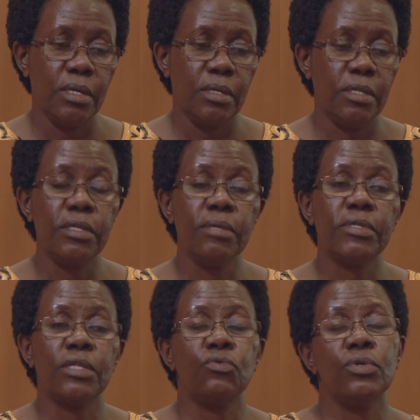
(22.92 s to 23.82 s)
The themes
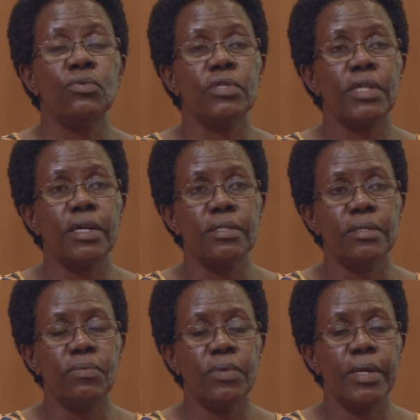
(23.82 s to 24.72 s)
that we looked at
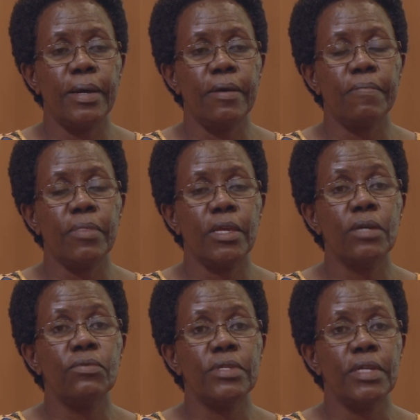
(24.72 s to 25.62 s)
were
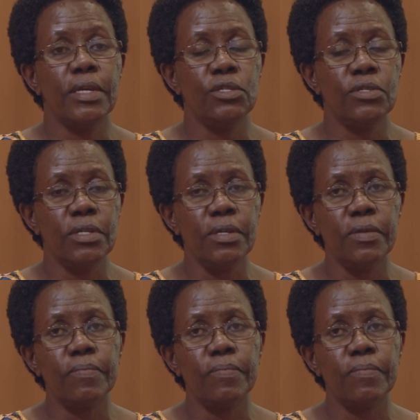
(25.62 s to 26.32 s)
healthy aging,